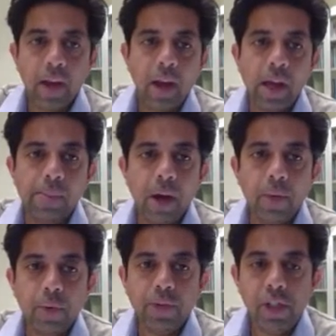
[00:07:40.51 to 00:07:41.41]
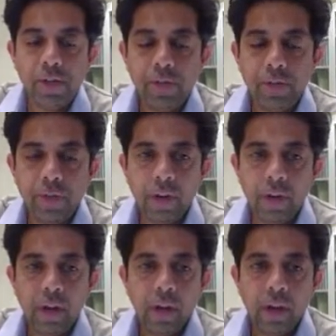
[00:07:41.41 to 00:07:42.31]
Um, I was chief
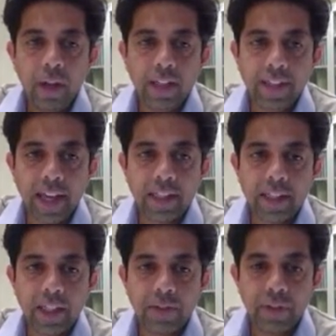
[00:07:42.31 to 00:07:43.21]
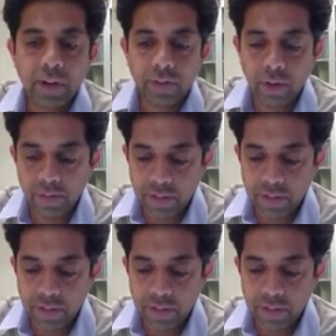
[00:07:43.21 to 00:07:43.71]
executive of,